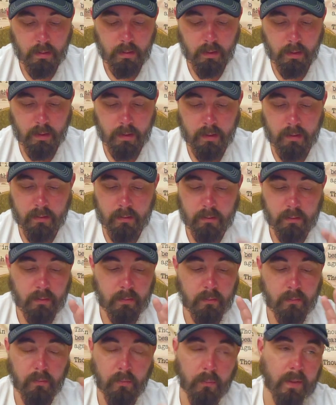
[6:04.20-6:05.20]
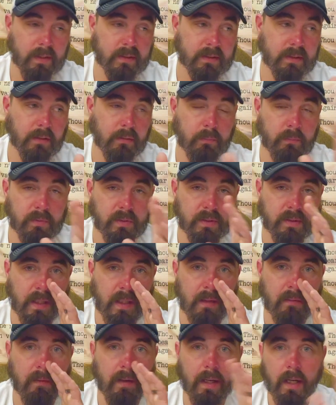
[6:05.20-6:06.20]
And the rest of them just
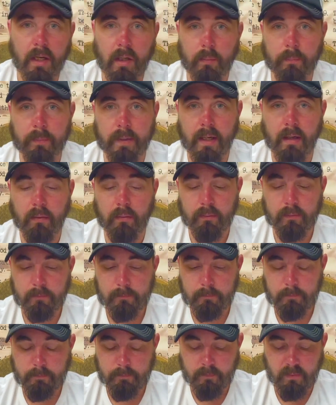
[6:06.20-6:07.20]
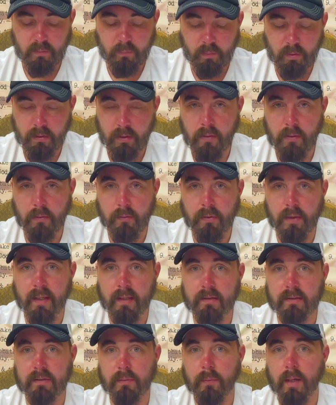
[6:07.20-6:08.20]
kind of like helped out with other
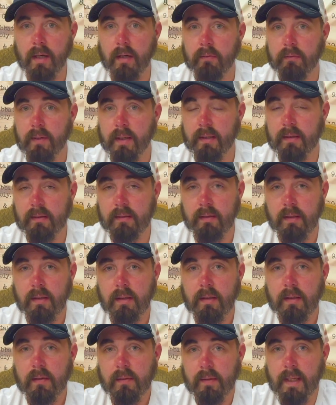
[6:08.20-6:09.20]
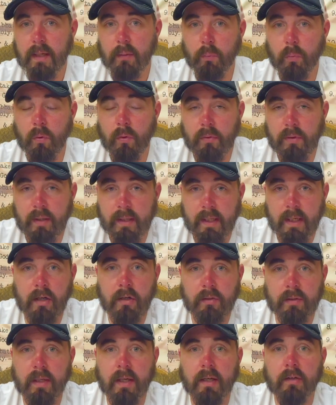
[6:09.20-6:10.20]
things around, like they were the
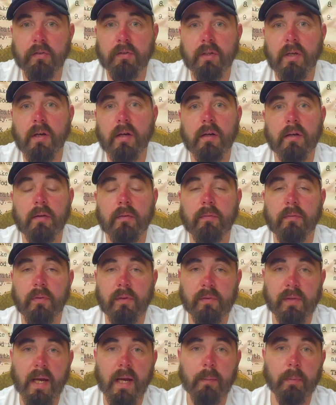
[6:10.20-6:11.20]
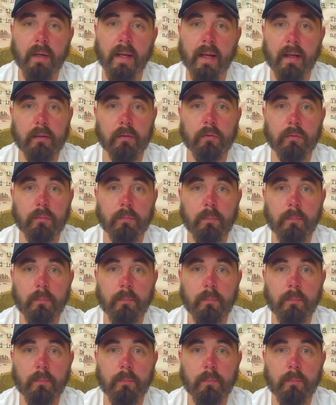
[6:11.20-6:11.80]
caretakers of the tabernacle.